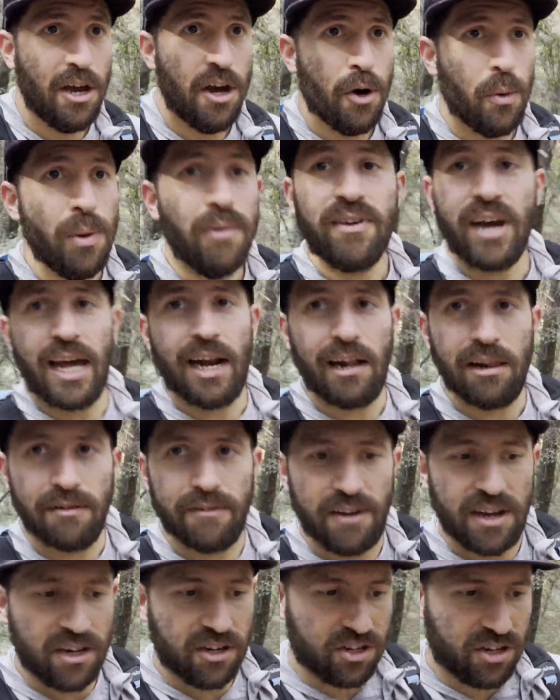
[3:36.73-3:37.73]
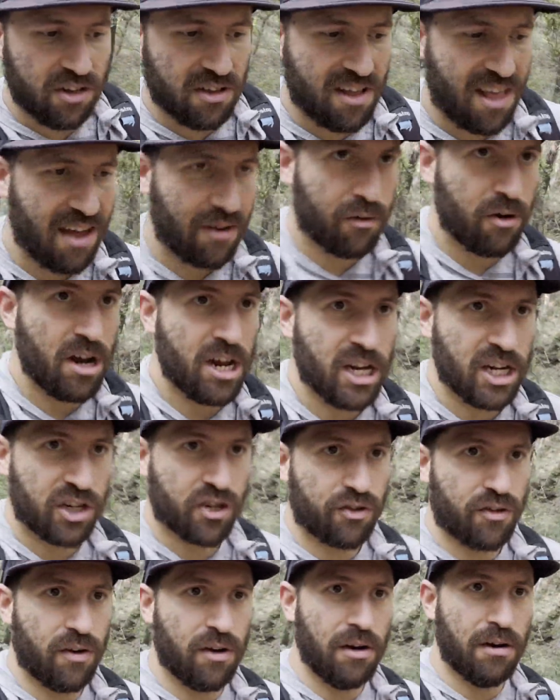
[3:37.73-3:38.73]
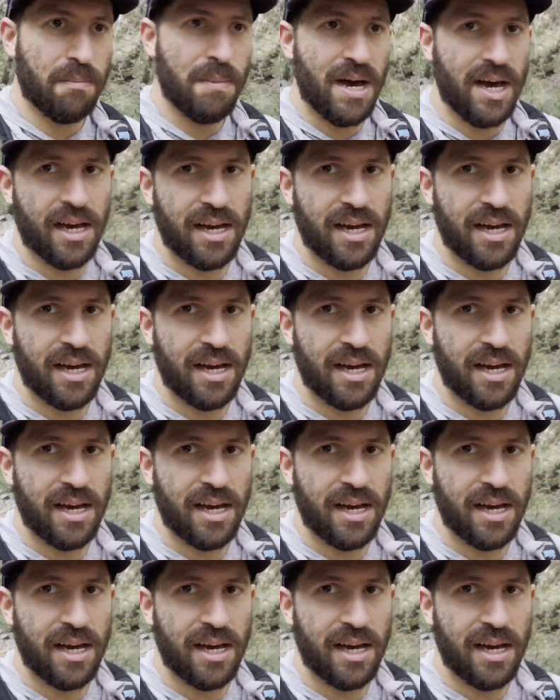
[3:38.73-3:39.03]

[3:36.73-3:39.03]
we've got elevations that range from